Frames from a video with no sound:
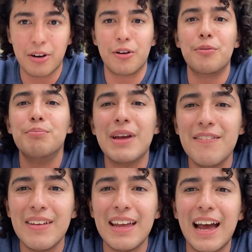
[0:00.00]
or
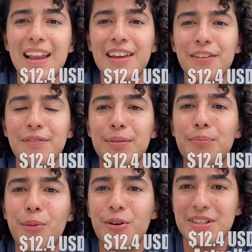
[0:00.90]
maybe a little bit
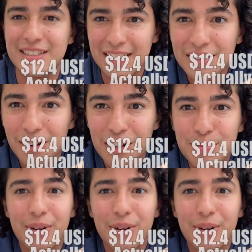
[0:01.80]
more than $10.